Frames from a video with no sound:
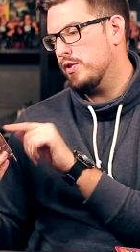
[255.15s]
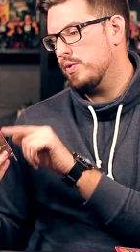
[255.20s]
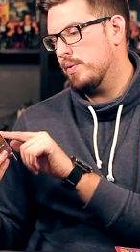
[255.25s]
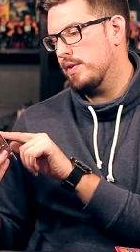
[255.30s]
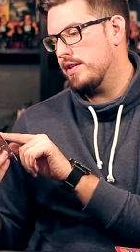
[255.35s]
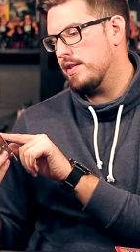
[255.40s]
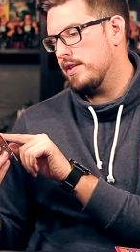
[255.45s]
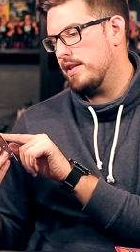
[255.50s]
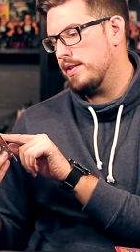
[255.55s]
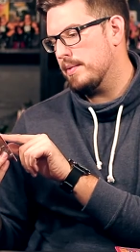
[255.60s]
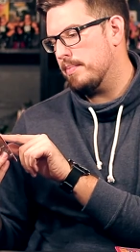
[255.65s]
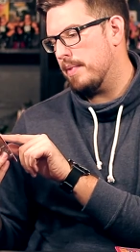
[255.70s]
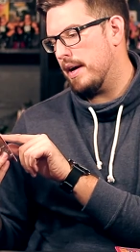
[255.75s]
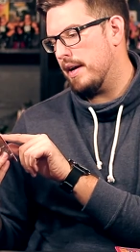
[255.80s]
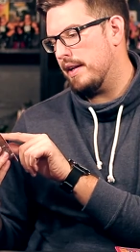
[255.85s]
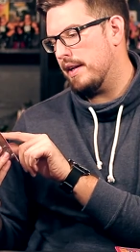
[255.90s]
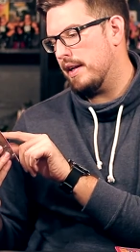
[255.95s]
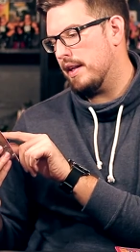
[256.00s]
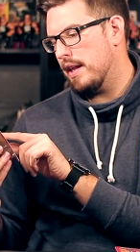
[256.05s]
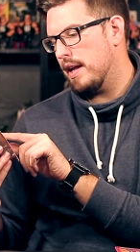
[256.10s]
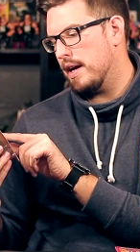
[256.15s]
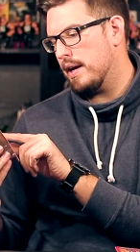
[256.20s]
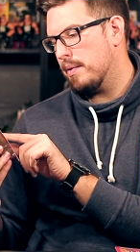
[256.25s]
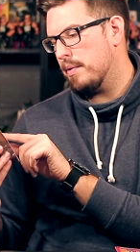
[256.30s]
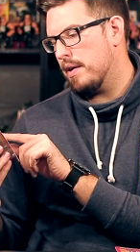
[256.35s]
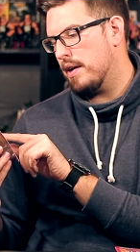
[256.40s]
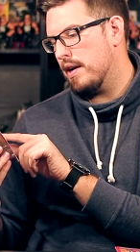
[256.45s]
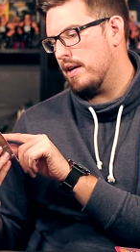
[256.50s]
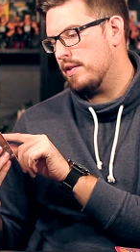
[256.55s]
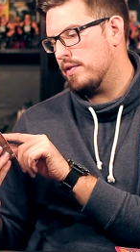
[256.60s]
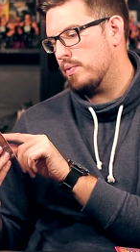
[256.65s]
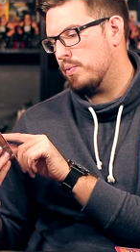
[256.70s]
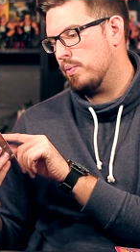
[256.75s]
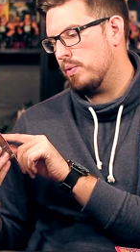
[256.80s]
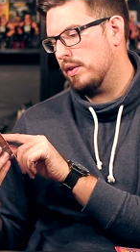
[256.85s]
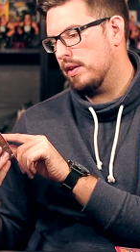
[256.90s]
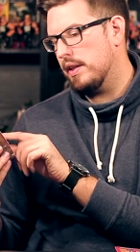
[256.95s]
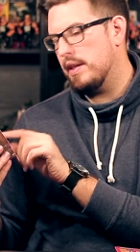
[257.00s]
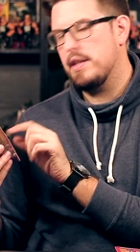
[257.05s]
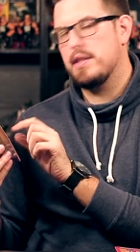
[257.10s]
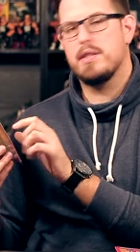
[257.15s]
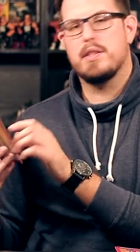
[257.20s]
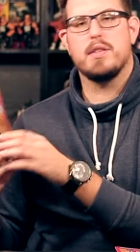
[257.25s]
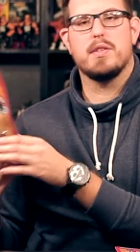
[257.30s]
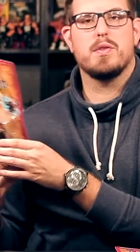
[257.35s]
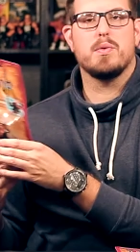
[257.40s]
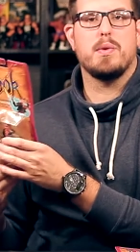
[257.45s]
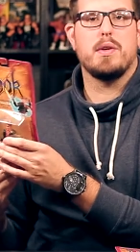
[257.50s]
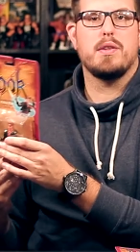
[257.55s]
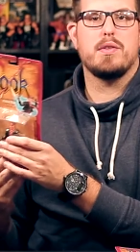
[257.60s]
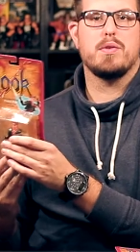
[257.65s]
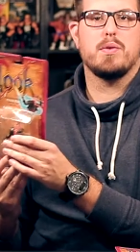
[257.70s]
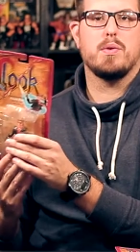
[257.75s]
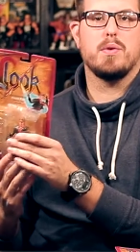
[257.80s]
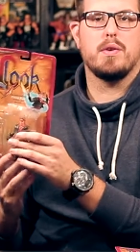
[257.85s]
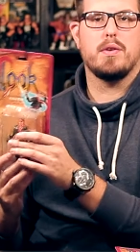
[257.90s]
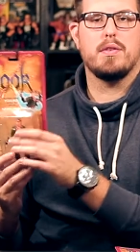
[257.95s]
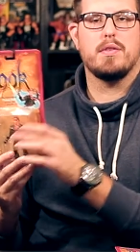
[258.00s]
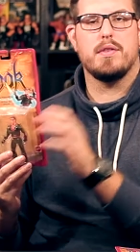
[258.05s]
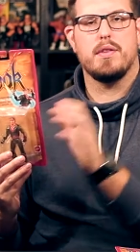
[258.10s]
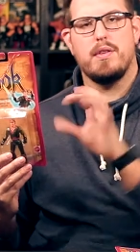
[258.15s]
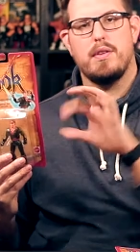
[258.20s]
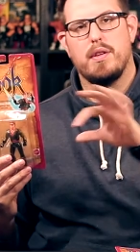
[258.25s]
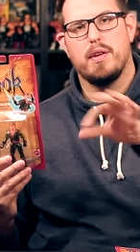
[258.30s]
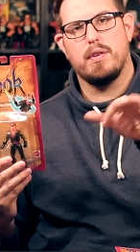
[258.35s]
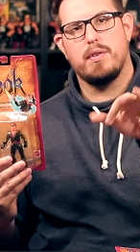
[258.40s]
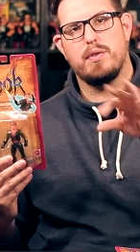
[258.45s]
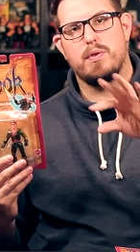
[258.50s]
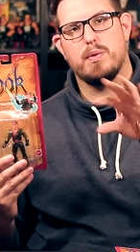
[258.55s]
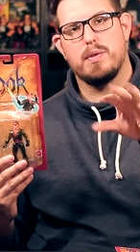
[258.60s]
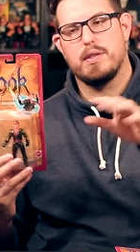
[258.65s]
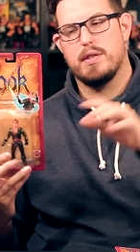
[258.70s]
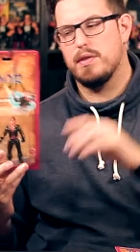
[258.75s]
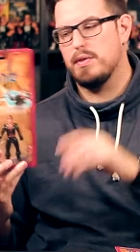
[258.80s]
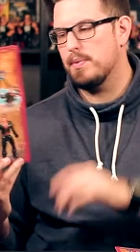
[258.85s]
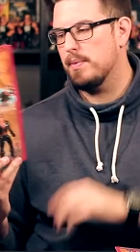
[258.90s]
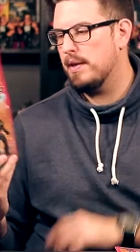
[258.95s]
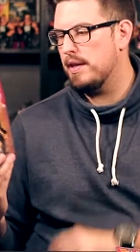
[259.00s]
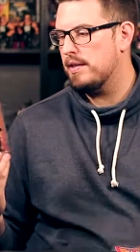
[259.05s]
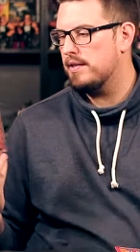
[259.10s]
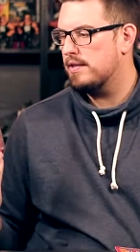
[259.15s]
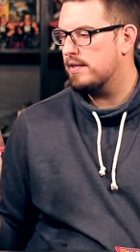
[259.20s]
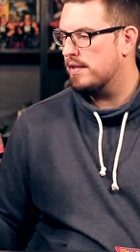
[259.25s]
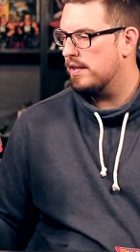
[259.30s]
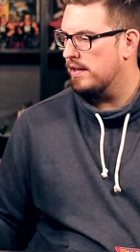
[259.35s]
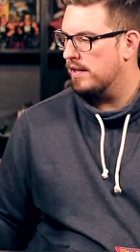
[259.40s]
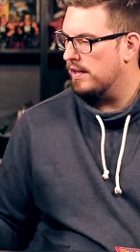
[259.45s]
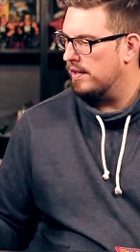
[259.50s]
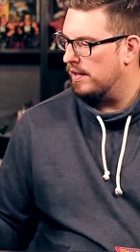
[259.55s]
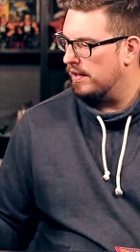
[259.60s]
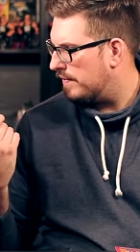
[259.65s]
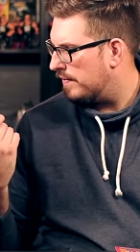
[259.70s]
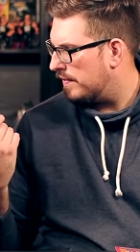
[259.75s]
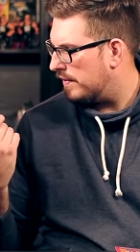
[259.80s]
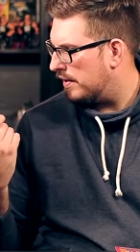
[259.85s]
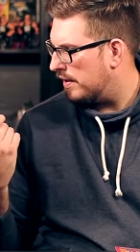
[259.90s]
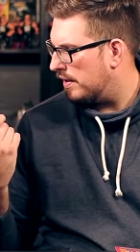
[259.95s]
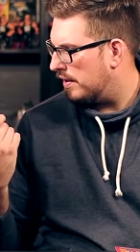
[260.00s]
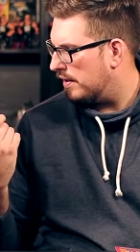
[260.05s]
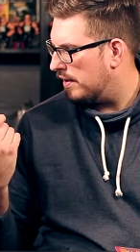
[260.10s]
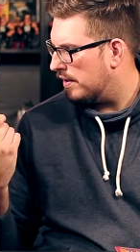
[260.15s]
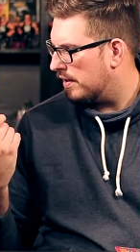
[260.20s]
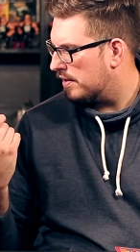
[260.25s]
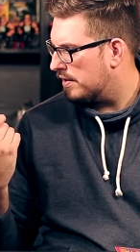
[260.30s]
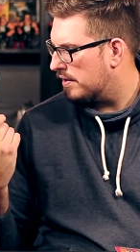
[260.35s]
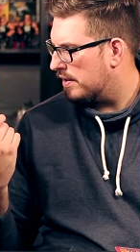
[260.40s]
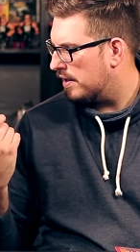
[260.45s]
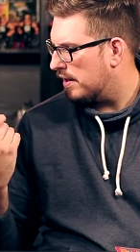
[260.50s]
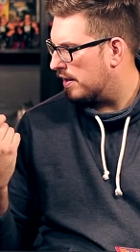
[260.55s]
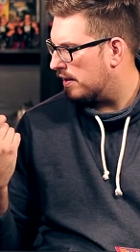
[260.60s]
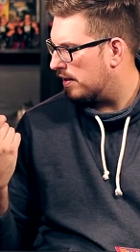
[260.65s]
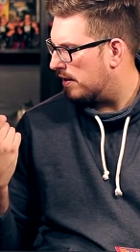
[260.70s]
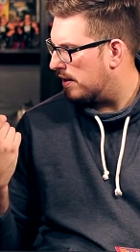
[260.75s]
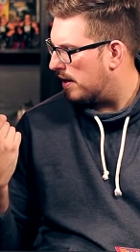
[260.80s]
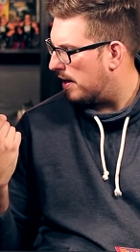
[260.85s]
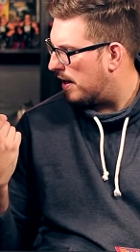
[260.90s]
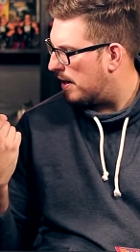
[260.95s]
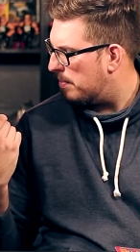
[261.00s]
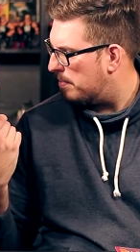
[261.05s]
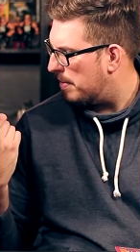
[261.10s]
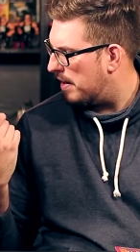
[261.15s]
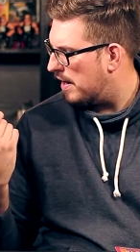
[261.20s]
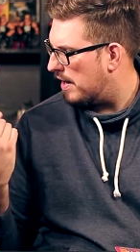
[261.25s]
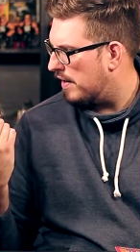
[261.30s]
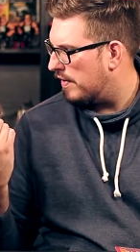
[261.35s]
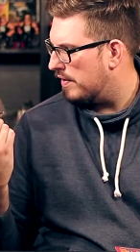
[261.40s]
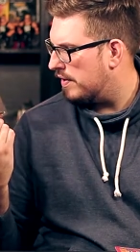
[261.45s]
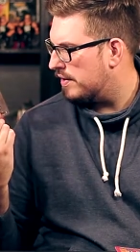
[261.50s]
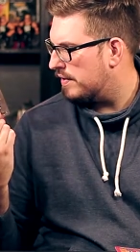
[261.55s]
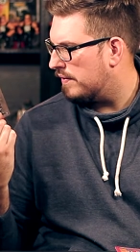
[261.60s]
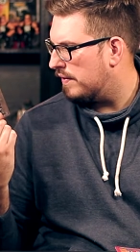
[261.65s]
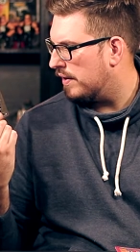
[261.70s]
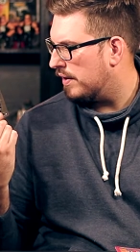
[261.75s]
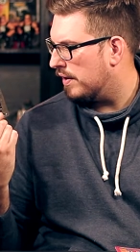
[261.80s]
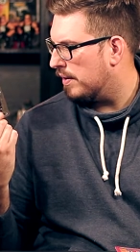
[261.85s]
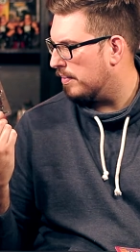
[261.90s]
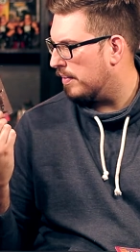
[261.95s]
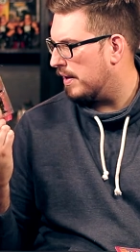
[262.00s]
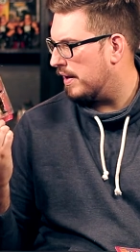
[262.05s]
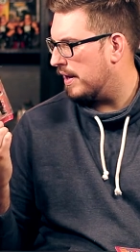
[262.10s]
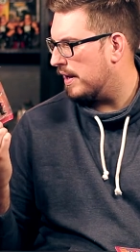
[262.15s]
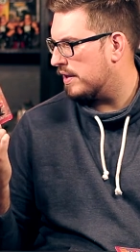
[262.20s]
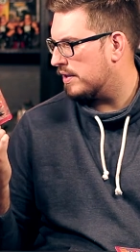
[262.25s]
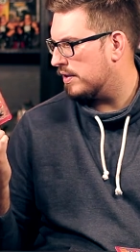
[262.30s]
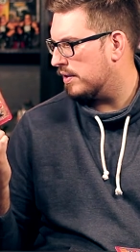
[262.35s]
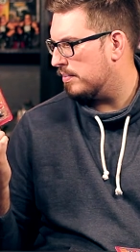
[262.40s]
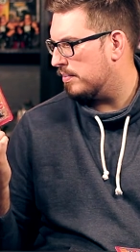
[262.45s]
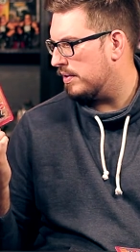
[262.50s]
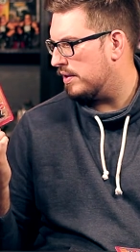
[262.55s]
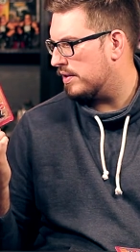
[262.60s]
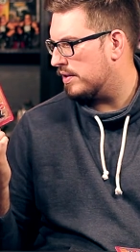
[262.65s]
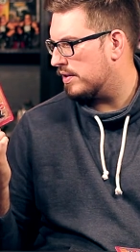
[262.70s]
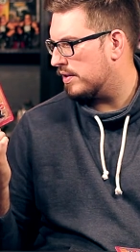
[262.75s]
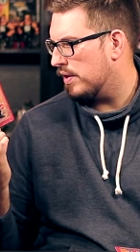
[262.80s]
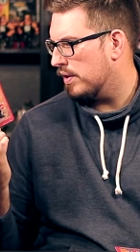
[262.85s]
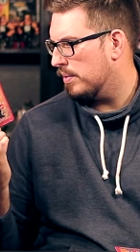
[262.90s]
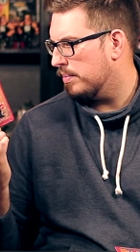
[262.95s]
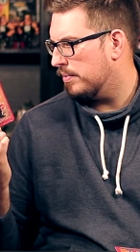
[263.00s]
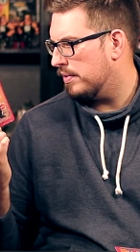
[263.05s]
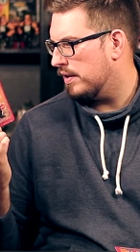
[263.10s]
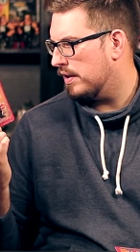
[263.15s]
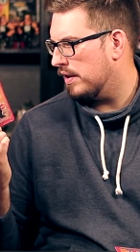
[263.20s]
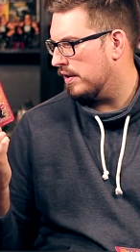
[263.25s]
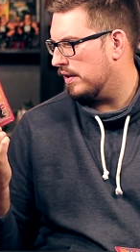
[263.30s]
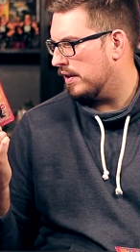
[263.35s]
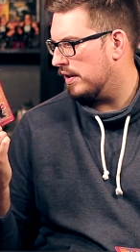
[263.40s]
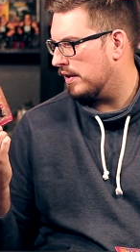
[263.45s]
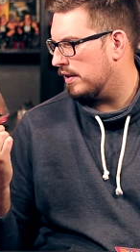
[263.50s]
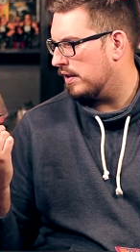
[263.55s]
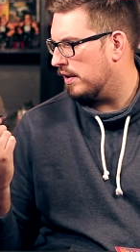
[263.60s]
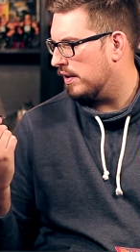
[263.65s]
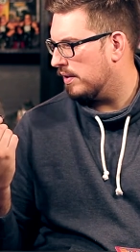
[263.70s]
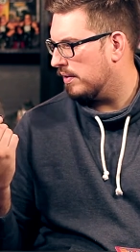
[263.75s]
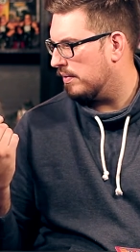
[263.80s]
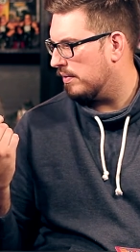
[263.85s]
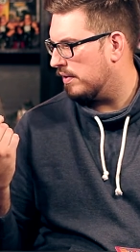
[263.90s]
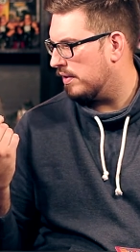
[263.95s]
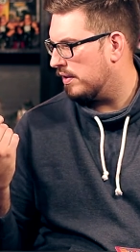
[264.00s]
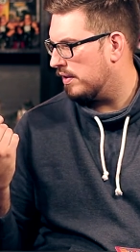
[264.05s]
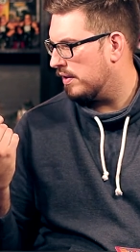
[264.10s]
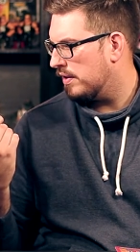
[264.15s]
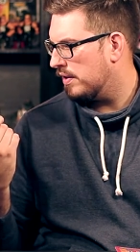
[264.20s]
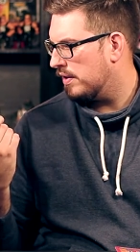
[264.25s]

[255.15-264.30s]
Twist his body clockwise, release to swing sword. So, you know, you twist his waist. It looks like the headband on this figure might actually be sculpted, unlike the other one.